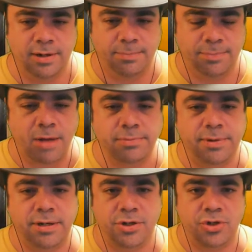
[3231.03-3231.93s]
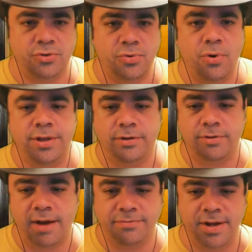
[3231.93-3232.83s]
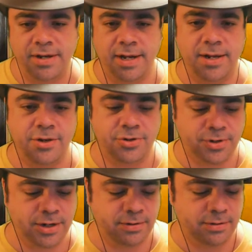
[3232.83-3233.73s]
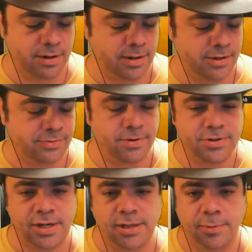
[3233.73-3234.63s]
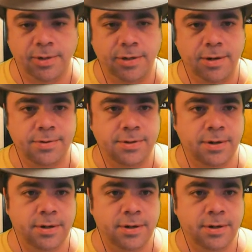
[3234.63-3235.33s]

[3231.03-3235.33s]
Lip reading: It'll probably destroy the craft vending industry as far as e-liquid goes.